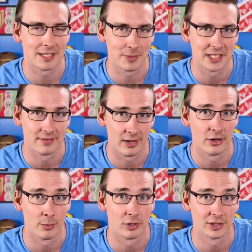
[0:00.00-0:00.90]
has a piece of
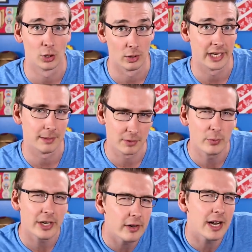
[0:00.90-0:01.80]
Voldemort's soul in him.
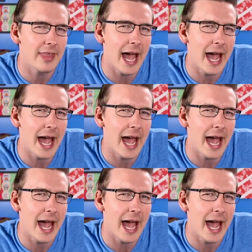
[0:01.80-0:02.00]
Can we agree on